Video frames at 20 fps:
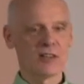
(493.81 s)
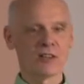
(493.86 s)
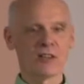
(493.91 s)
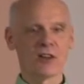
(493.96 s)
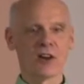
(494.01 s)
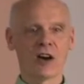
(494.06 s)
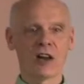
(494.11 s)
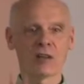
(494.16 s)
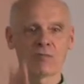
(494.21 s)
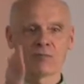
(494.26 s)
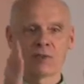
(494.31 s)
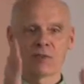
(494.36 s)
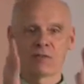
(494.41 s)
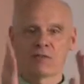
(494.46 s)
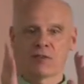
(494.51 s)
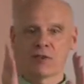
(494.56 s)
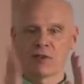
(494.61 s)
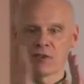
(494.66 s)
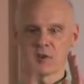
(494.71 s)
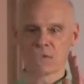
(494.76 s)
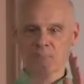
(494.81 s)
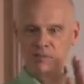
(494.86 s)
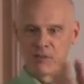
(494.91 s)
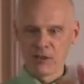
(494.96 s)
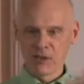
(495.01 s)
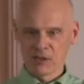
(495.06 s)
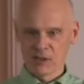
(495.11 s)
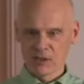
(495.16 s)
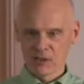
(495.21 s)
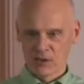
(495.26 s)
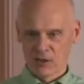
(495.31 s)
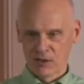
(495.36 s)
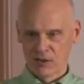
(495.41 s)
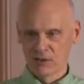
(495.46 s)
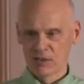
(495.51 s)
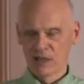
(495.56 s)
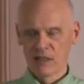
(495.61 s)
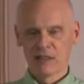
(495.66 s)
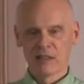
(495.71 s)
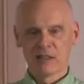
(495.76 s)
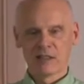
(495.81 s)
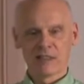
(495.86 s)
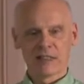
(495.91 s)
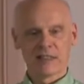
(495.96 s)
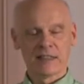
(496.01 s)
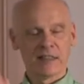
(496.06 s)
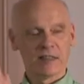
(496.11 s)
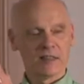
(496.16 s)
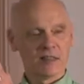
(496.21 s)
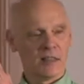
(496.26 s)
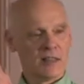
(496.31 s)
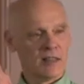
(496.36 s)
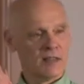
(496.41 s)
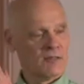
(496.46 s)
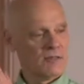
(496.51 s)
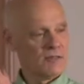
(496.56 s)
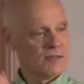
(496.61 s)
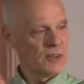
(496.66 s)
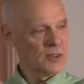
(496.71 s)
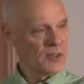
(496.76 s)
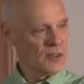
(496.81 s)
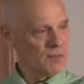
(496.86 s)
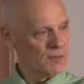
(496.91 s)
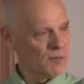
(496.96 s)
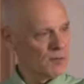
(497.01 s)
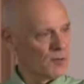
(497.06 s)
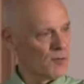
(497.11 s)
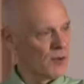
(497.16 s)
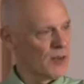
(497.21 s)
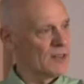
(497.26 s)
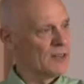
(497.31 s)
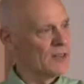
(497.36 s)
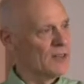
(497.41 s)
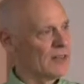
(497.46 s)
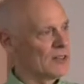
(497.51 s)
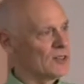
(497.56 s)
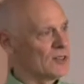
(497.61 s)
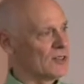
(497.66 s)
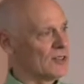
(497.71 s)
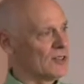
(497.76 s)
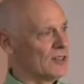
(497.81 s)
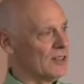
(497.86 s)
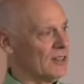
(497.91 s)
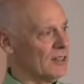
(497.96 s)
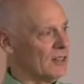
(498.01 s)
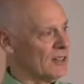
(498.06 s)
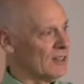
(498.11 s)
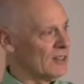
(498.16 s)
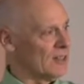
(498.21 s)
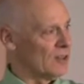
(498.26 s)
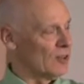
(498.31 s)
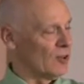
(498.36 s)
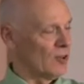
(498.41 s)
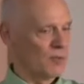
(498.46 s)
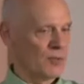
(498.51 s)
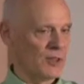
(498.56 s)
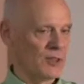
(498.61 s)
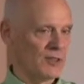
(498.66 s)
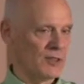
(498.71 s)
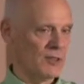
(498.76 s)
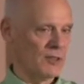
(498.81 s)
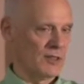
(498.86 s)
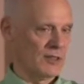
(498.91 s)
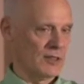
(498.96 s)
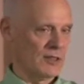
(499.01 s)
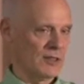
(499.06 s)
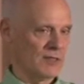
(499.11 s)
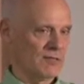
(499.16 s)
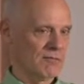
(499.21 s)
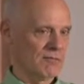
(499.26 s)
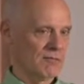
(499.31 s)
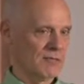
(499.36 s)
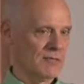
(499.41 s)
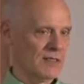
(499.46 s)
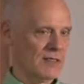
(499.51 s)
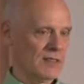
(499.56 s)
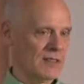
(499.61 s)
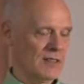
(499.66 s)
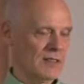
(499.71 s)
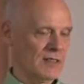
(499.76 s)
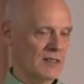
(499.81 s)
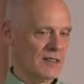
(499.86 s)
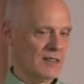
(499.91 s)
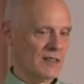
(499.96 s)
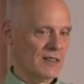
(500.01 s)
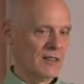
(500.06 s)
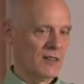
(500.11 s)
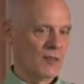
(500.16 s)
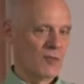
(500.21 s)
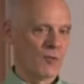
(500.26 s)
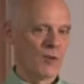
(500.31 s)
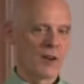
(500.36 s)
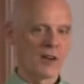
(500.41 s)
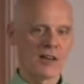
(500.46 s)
God performed a miracle to get the Philip right next to the Ethiopian eunuch. What